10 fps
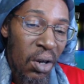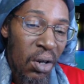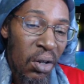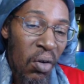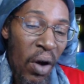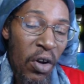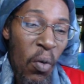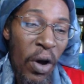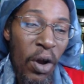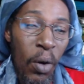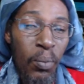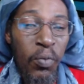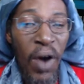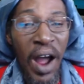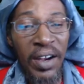You know, I don't want to
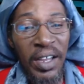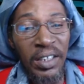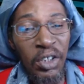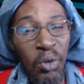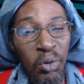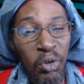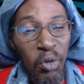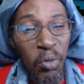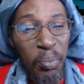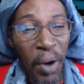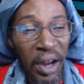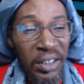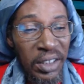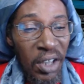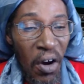violate the YouTube
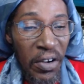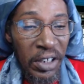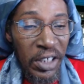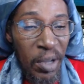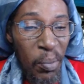policy or anything,